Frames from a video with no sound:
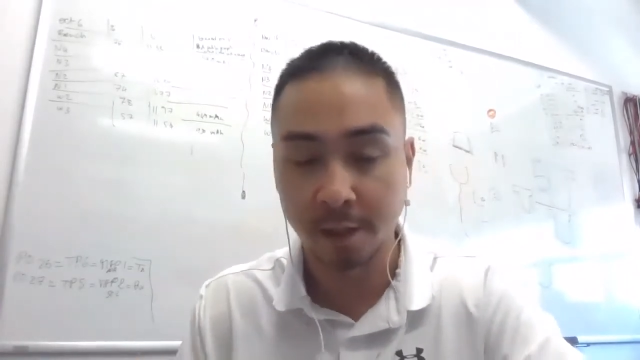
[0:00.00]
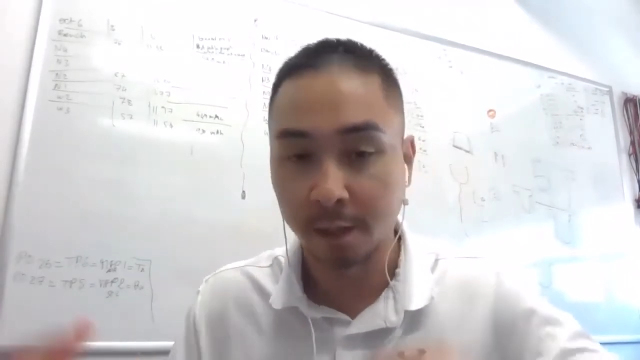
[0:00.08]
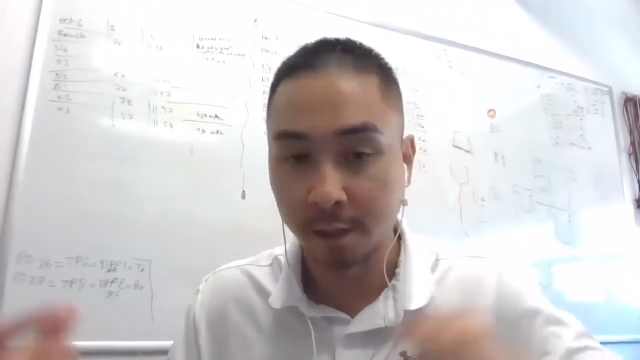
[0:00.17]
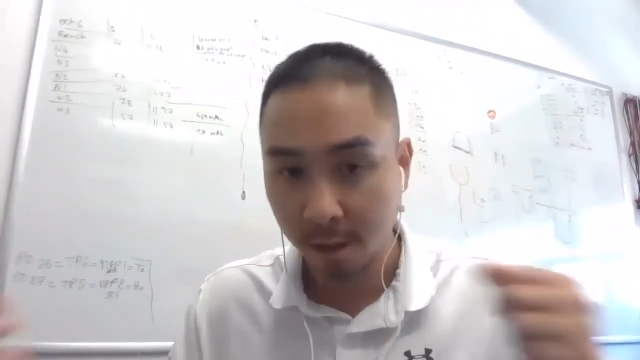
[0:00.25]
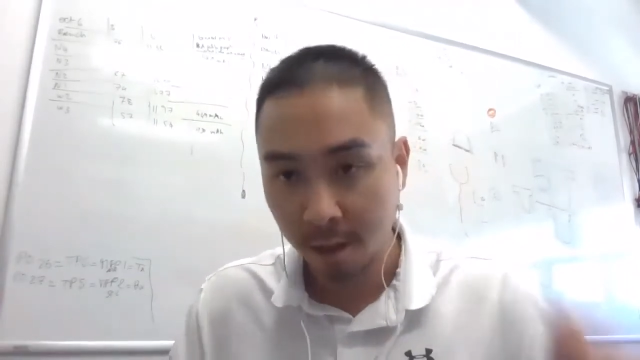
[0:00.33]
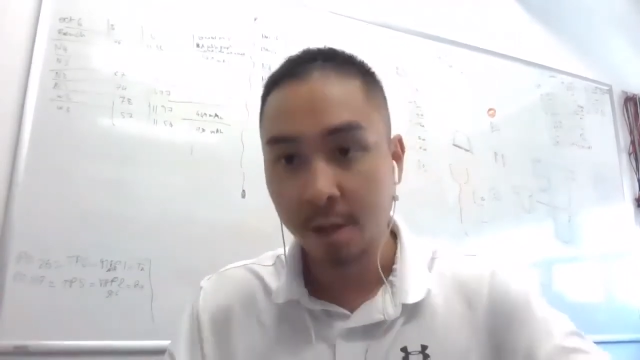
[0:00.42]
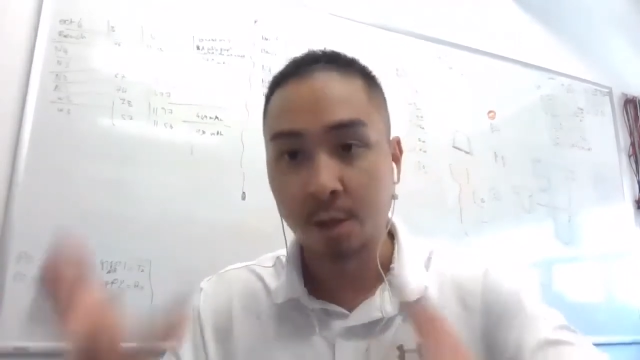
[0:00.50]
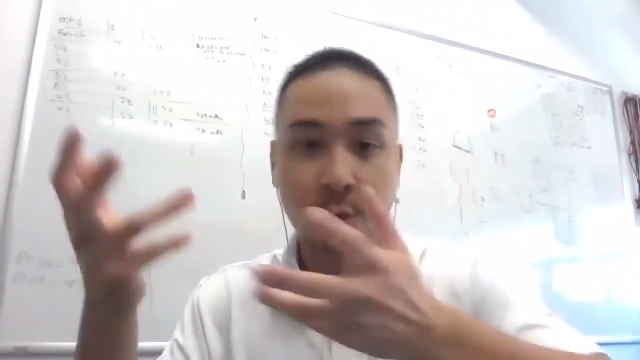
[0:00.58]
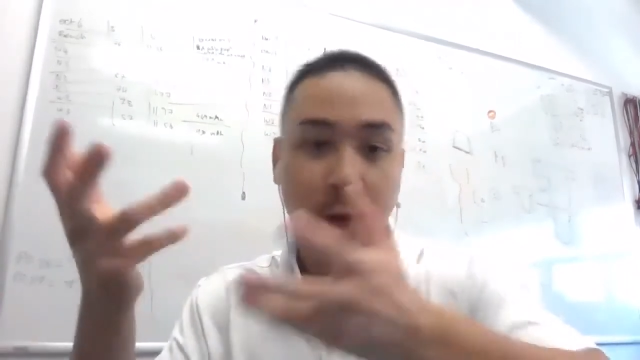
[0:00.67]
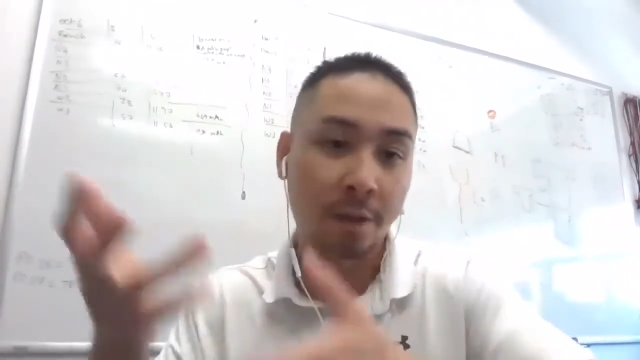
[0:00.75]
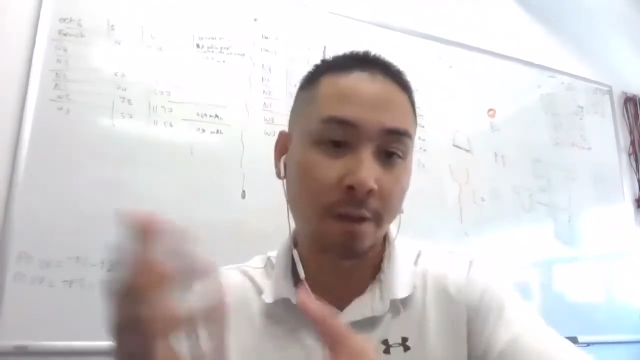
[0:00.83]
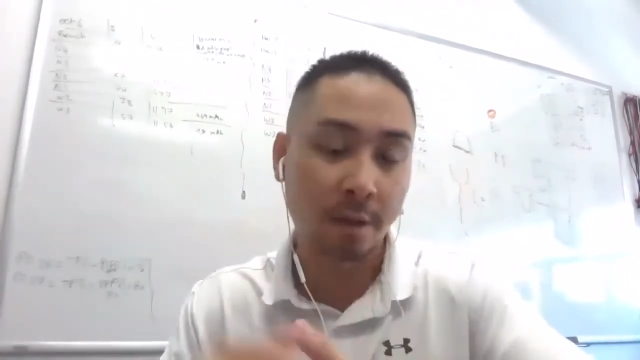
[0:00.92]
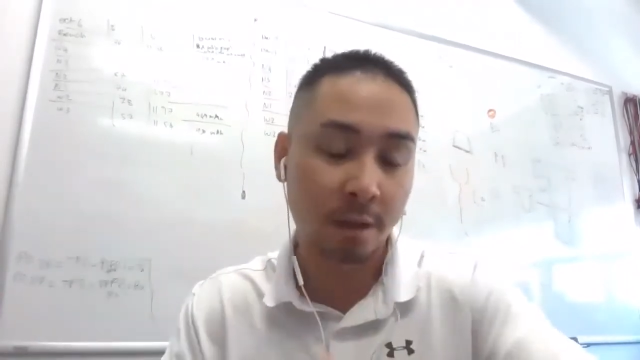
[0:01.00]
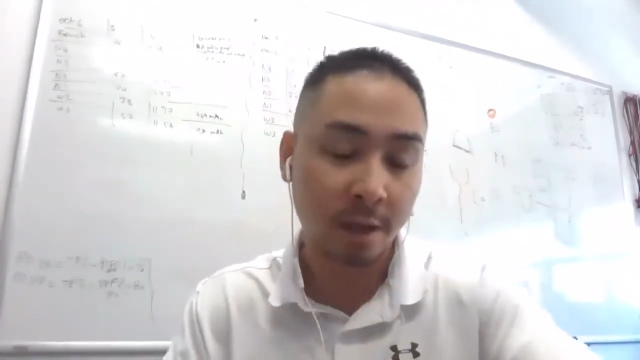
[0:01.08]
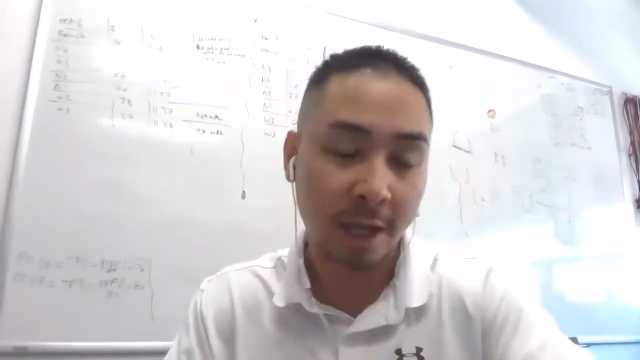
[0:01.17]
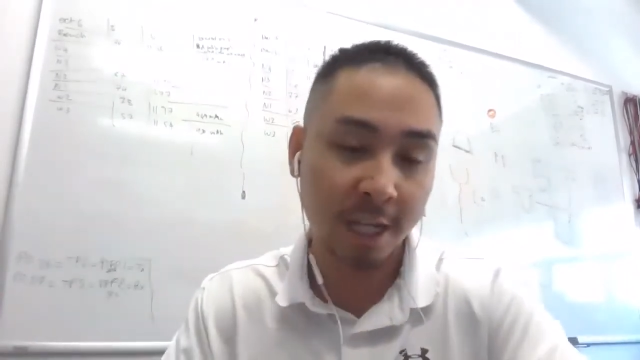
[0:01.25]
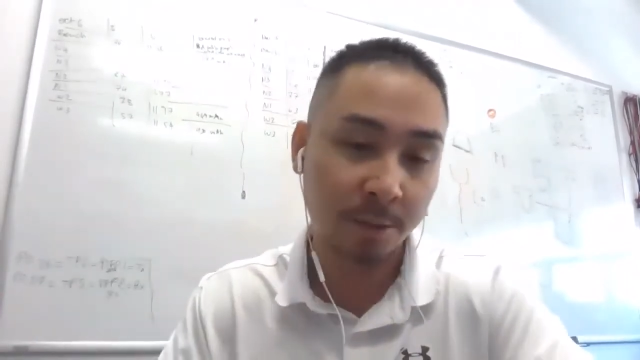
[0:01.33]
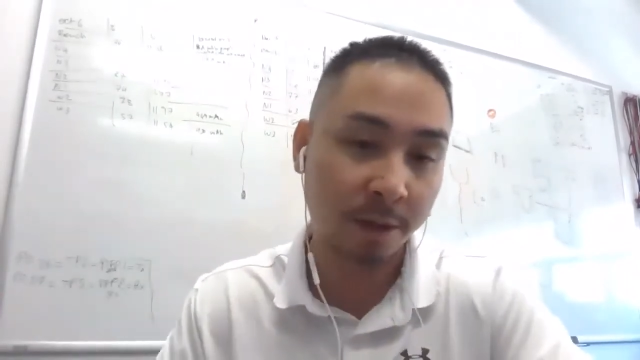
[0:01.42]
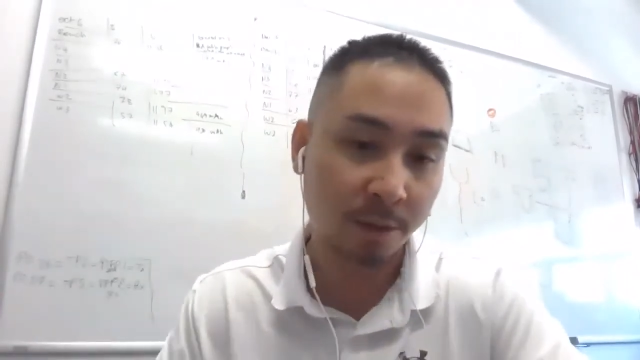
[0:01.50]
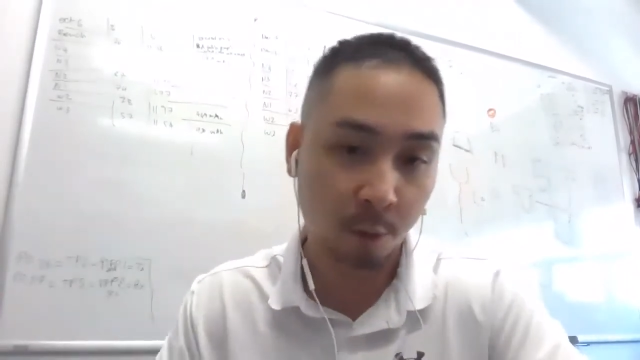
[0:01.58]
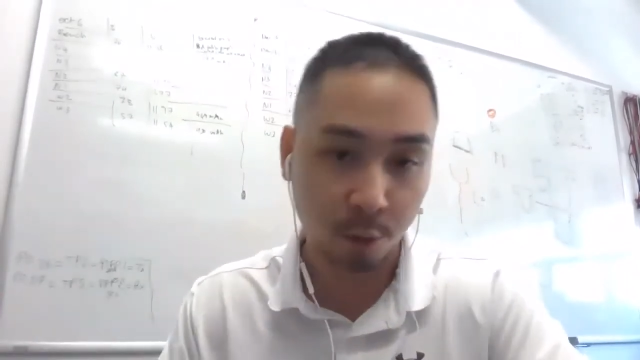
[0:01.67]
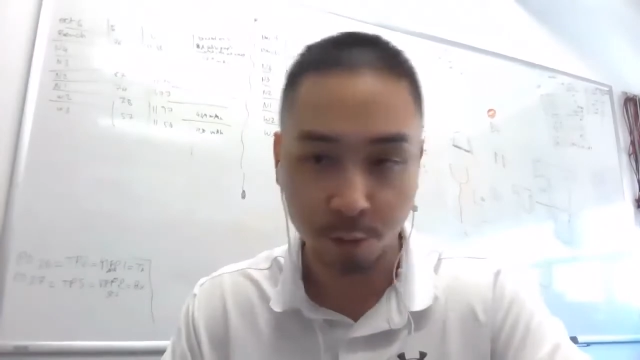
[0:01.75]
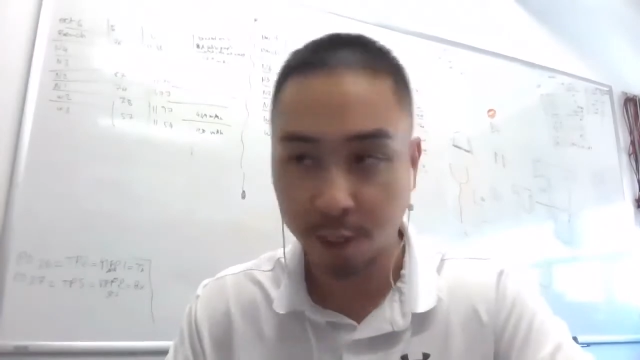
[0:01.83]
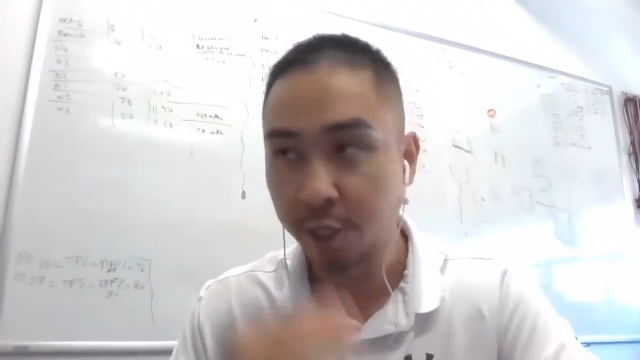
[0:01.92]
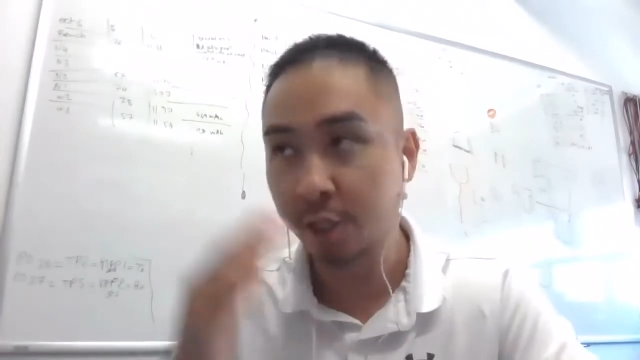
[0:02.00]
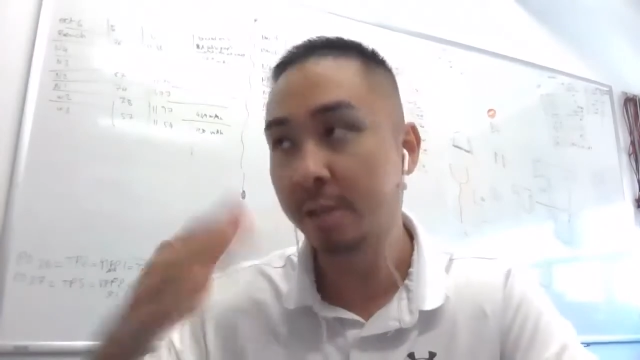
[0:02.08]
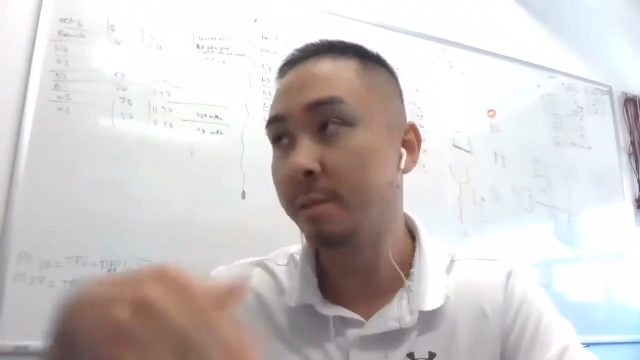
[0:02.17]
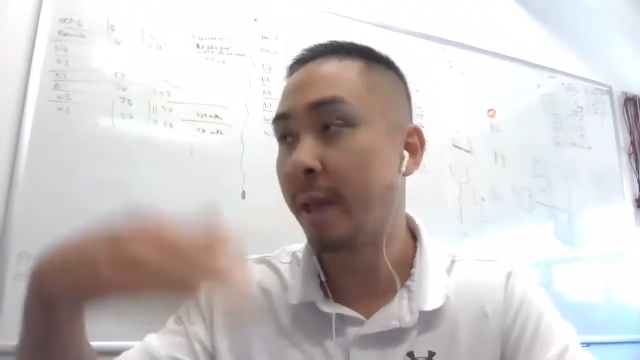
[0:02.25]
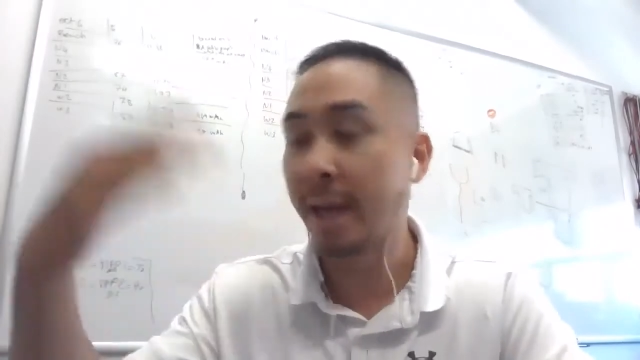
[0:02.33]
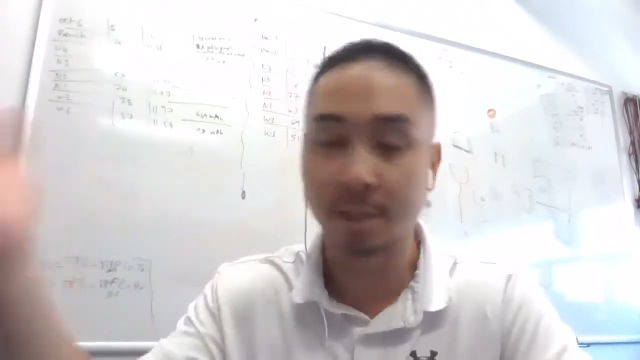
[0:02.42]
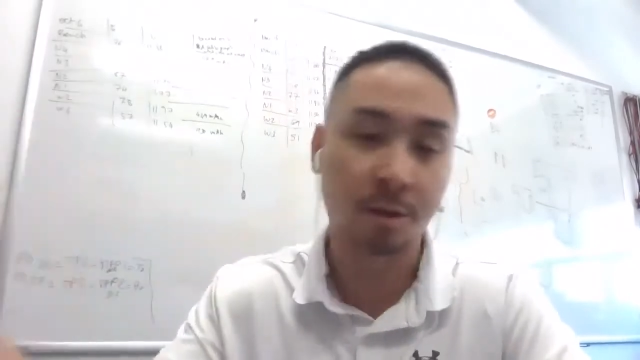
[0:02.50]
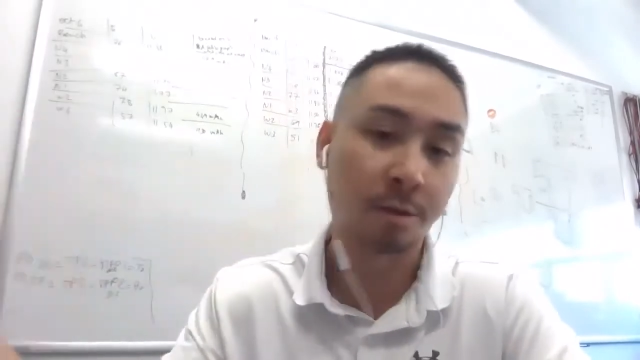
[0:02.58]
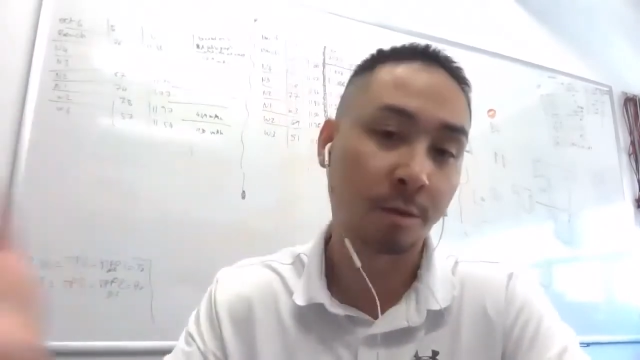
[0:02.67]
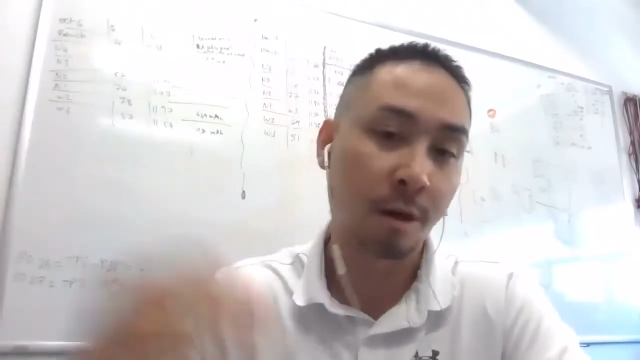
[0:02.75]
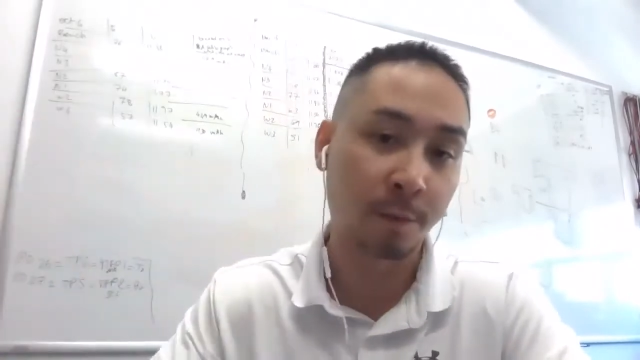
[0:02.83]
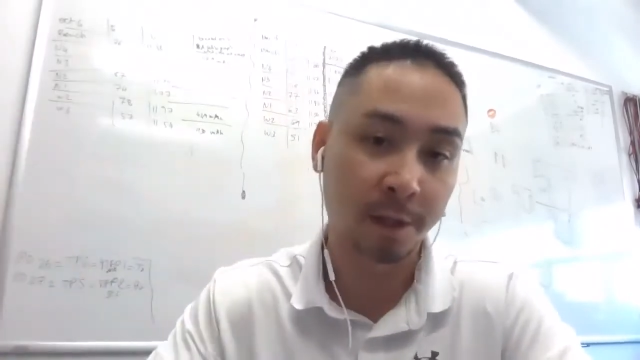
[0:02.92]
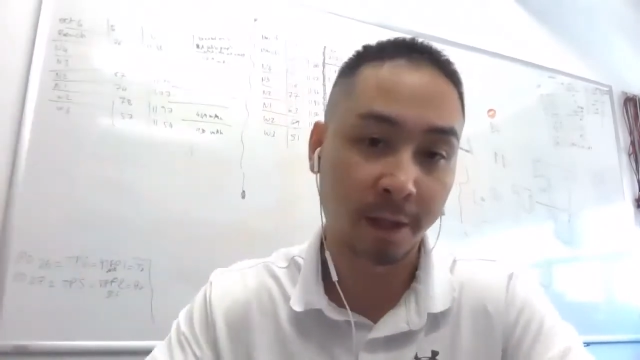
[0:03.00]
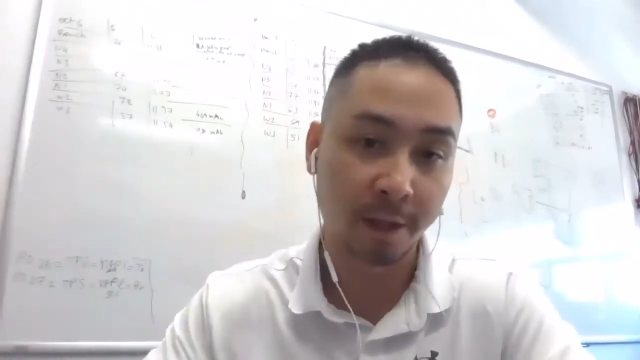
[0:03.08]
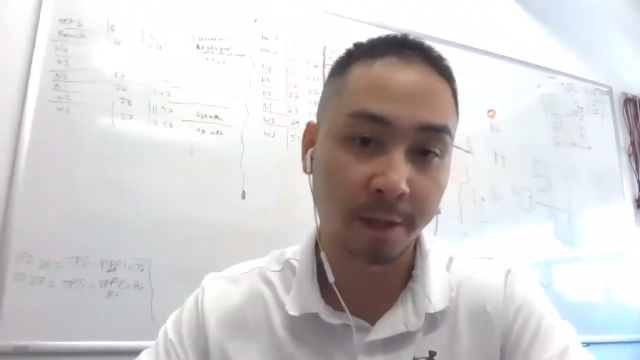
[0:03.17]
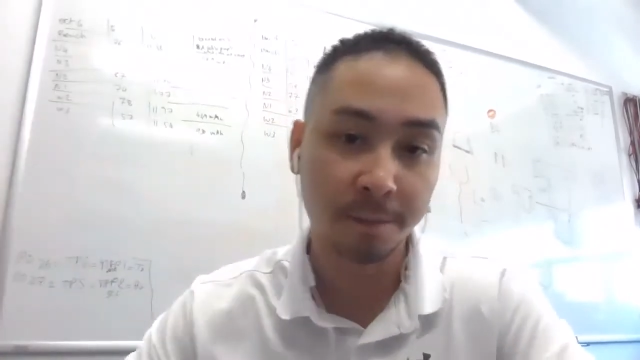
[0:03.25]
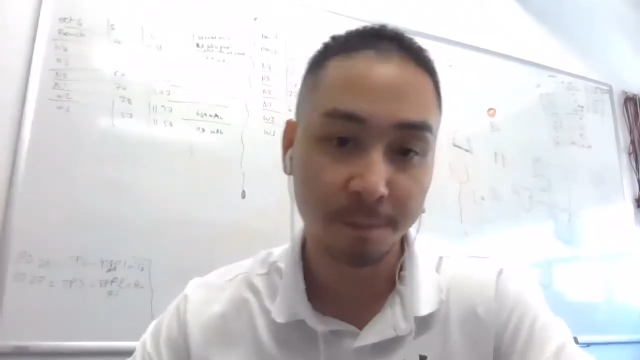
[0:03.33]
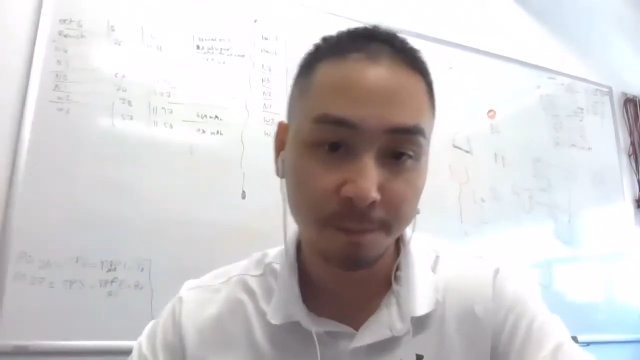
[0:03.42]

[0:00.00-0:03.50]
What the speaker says: And then you have the aspect of motorization adds another arm and a leg.